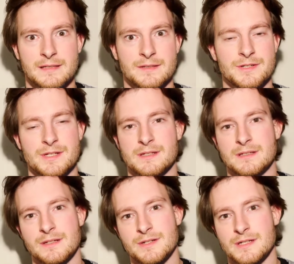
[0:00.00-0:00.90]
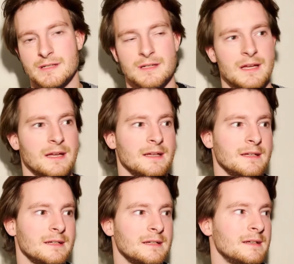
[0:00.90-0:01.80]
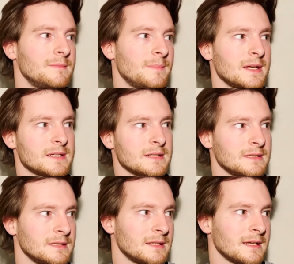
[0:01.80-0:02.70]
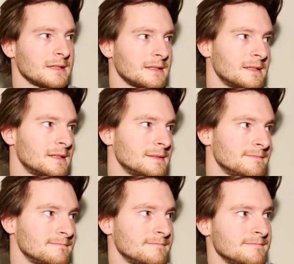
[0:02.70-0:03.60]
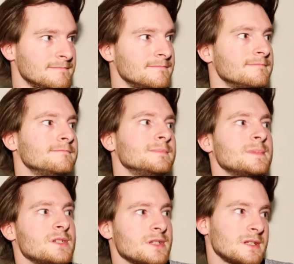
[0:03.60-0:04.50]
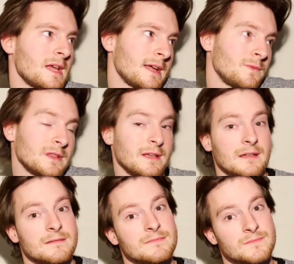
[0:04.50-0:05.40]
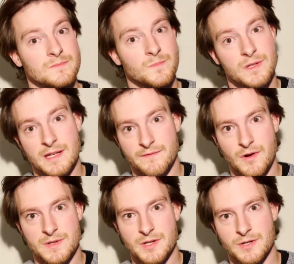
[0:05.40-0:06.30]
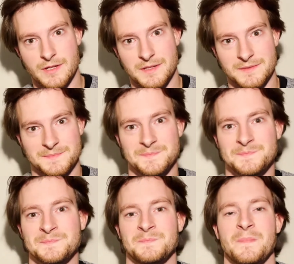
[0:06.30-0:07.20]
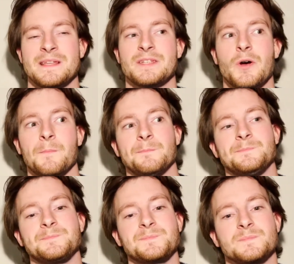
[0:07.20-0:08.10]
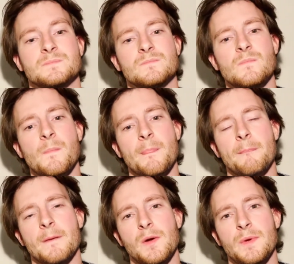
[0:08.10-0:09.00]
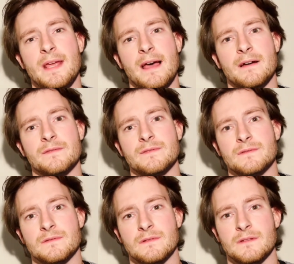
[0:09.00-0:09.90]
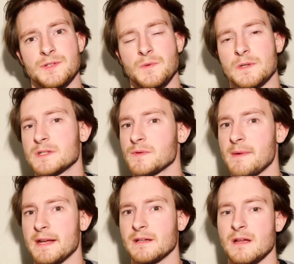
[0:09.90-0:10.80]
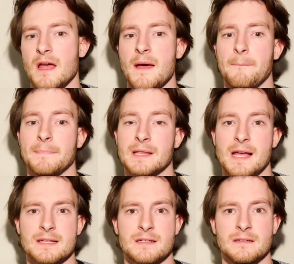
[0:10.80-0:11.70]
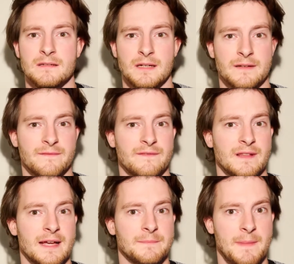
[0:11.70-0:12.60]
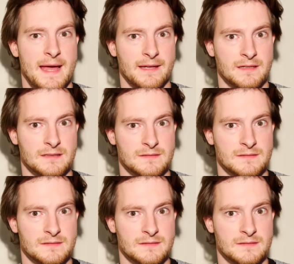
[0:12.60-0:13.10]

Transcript: They're just basically like just saying what they've always heard. So we have 2 words remaining: placid and phlegmatic.